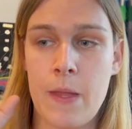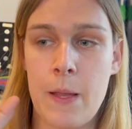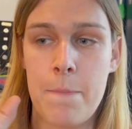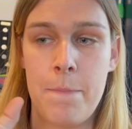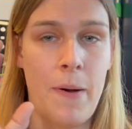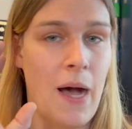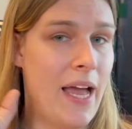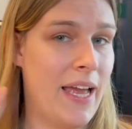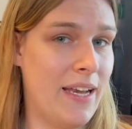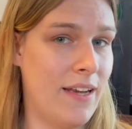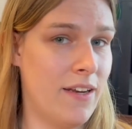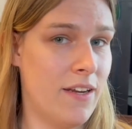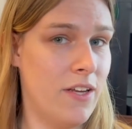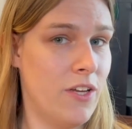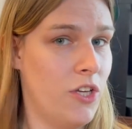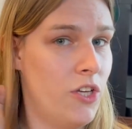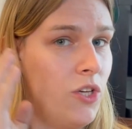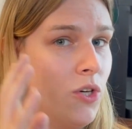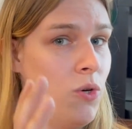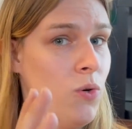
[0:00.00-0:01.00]
But
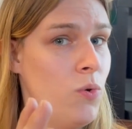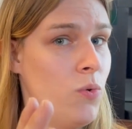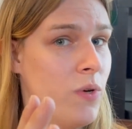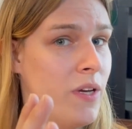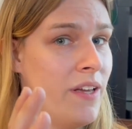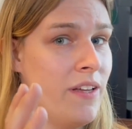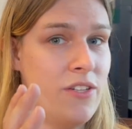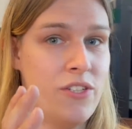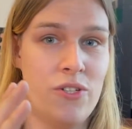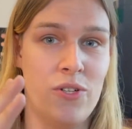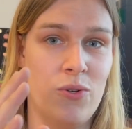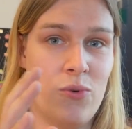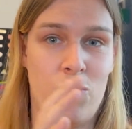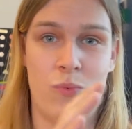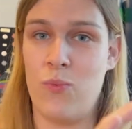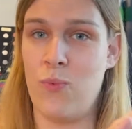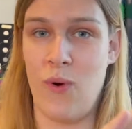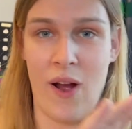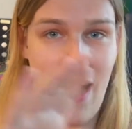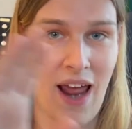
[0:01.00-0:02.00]
you can do
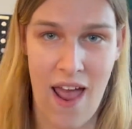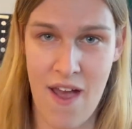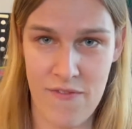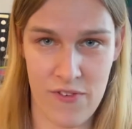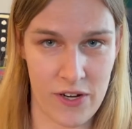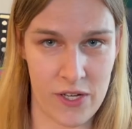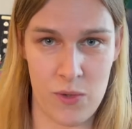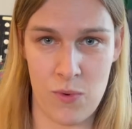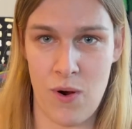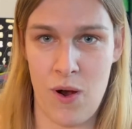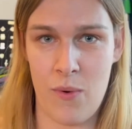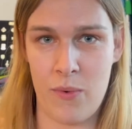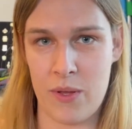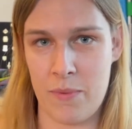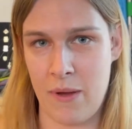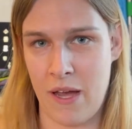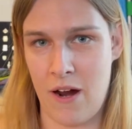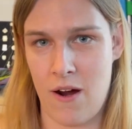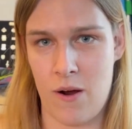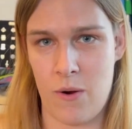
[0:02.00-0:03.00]
whatever you want with
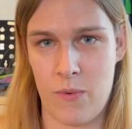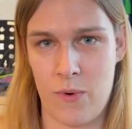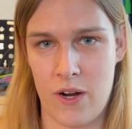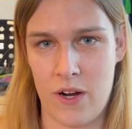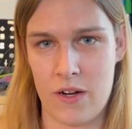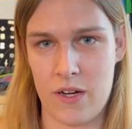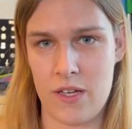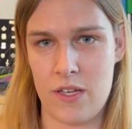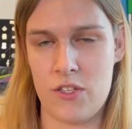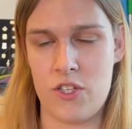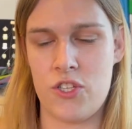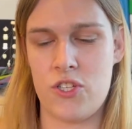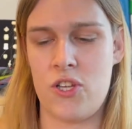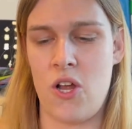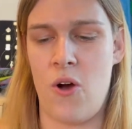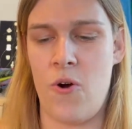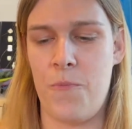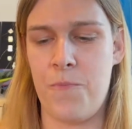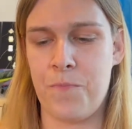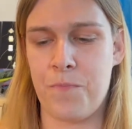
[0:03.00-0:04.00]
my artwork.
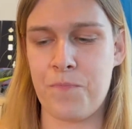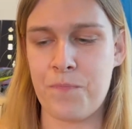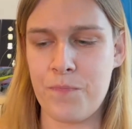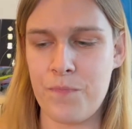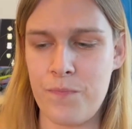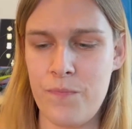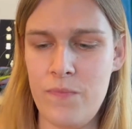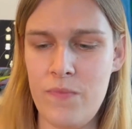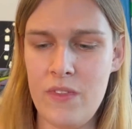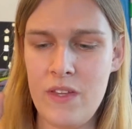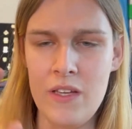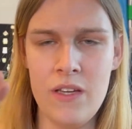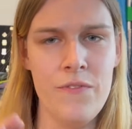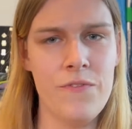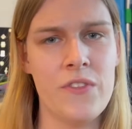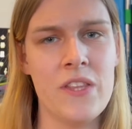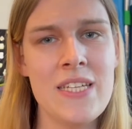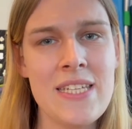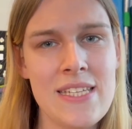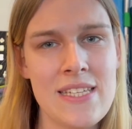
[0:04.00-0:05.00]
So
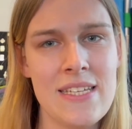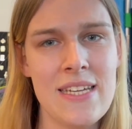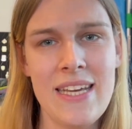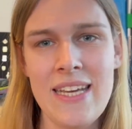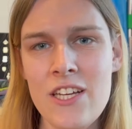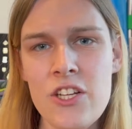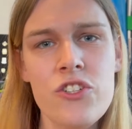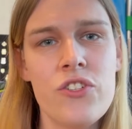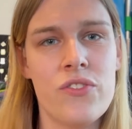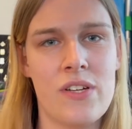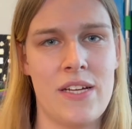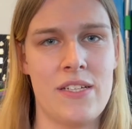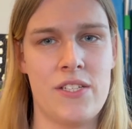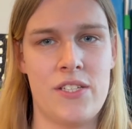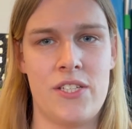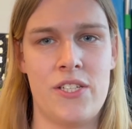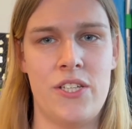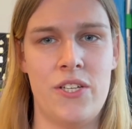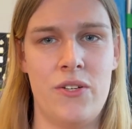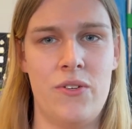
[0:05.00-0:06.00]
if this
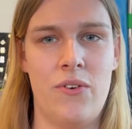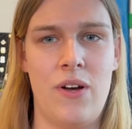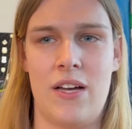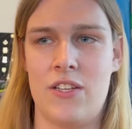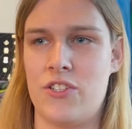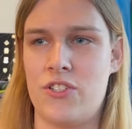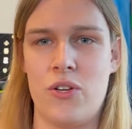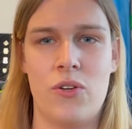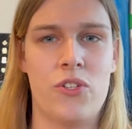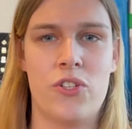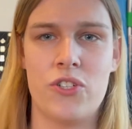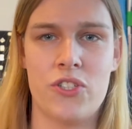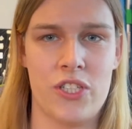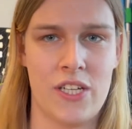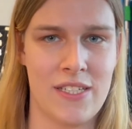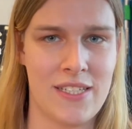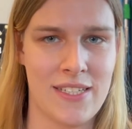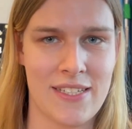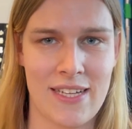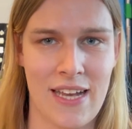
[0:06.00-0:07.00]
interests you, a social
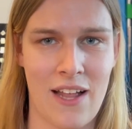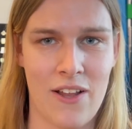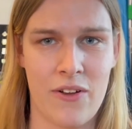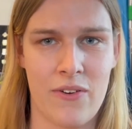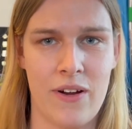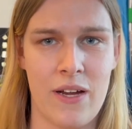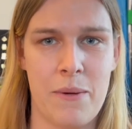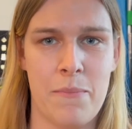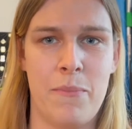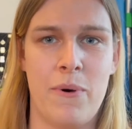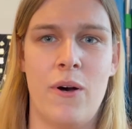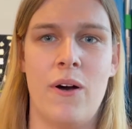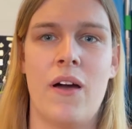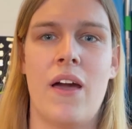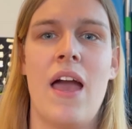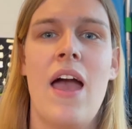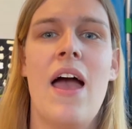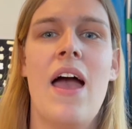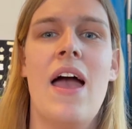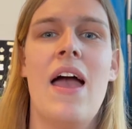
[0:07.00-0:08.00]
justice coloring book,
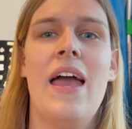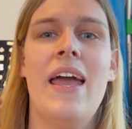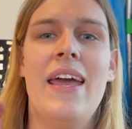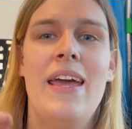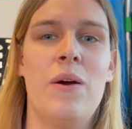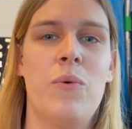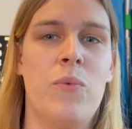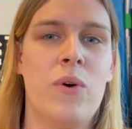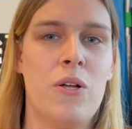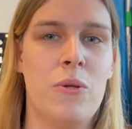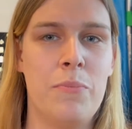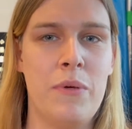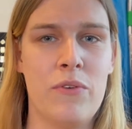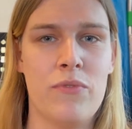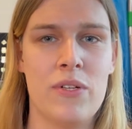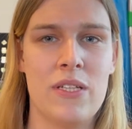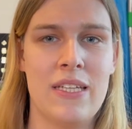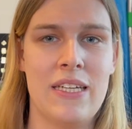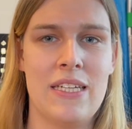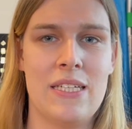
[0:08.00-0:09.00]
it will be
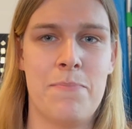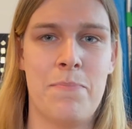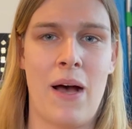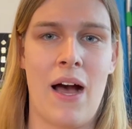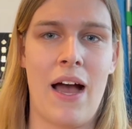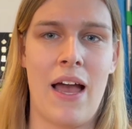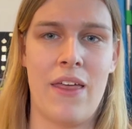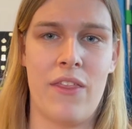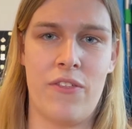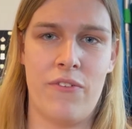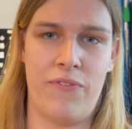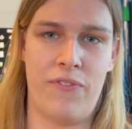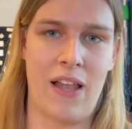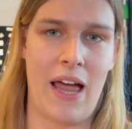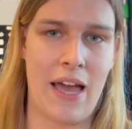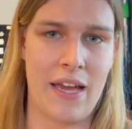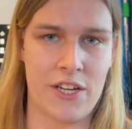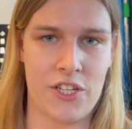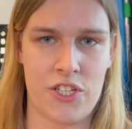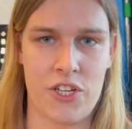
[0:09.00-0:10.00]
released by the
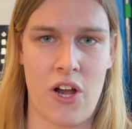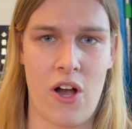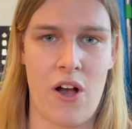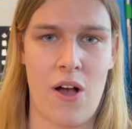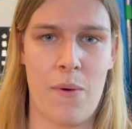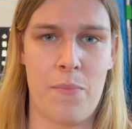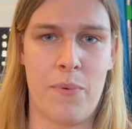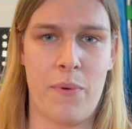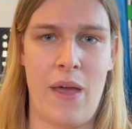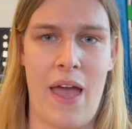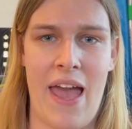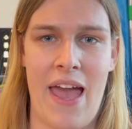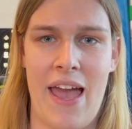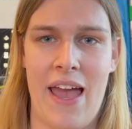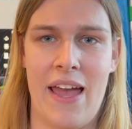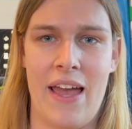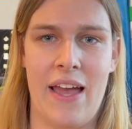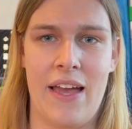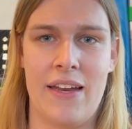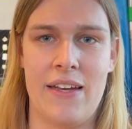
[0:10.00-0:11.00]
Flag Shop,
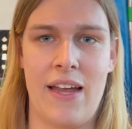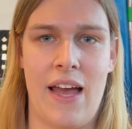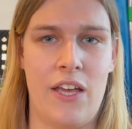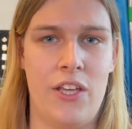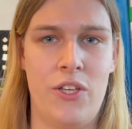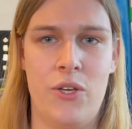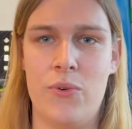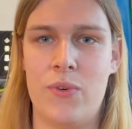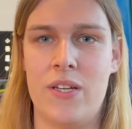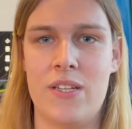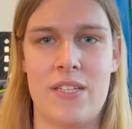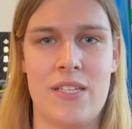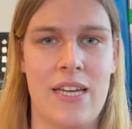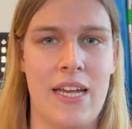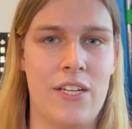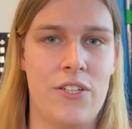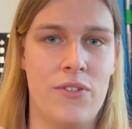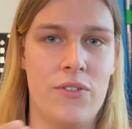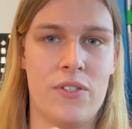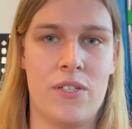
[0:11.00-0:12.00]
and you can
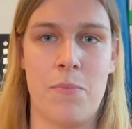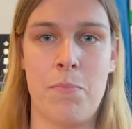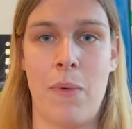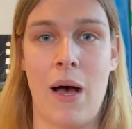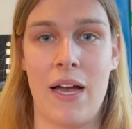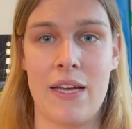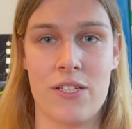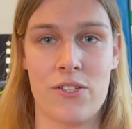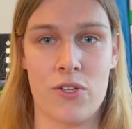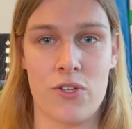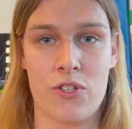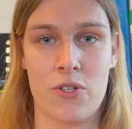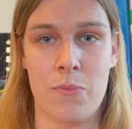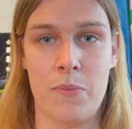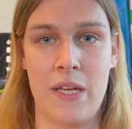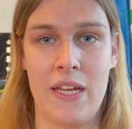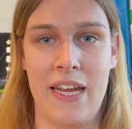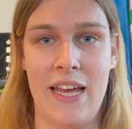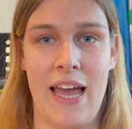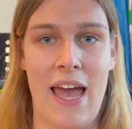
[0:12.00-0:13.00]
stay tuned to my social
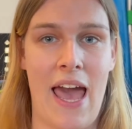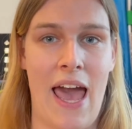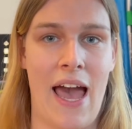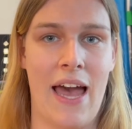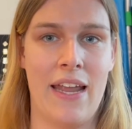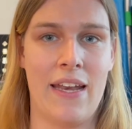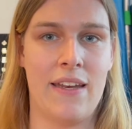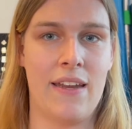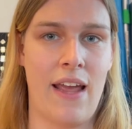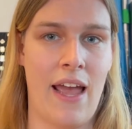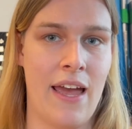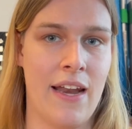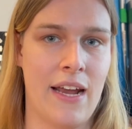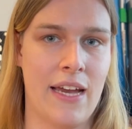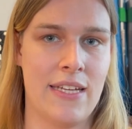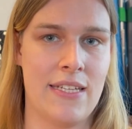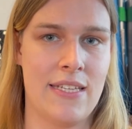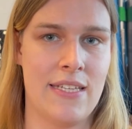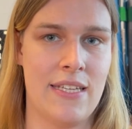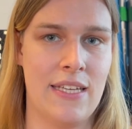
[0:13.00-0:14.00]
media at
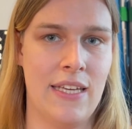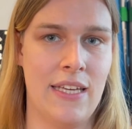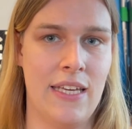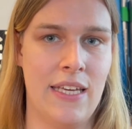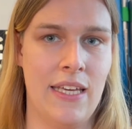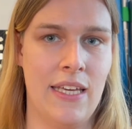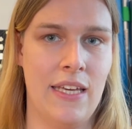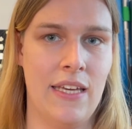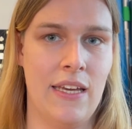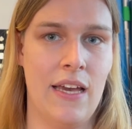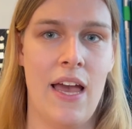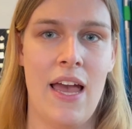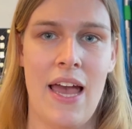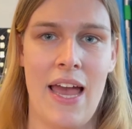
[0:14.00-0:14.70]
NICESPURLING,